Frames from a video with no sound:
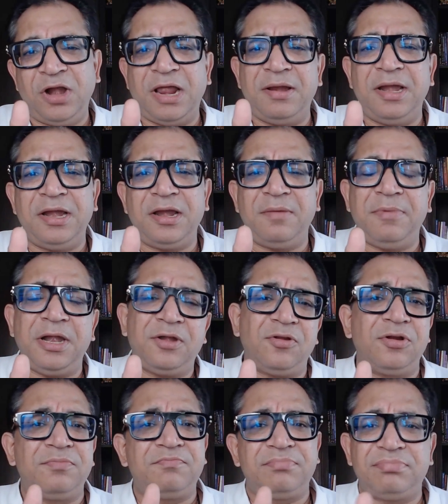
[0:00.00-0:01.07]
a little bit
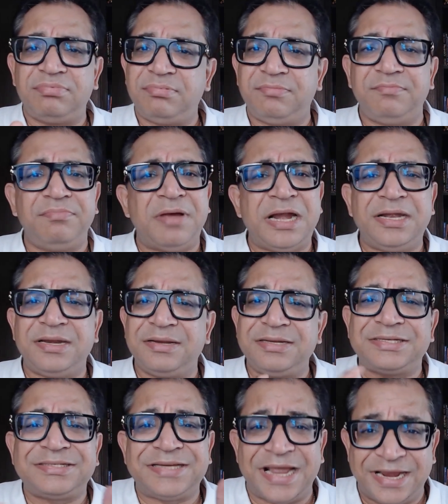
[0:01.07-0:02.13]
or might
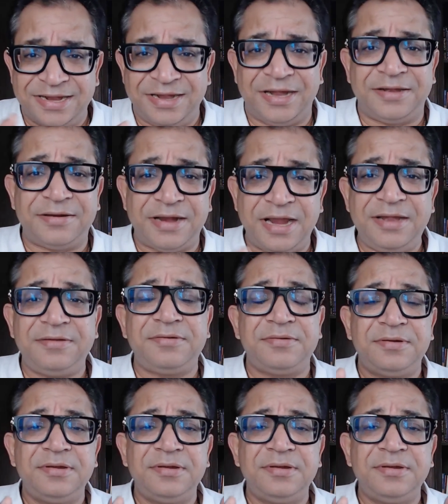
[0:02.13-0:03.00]
stagnate, right?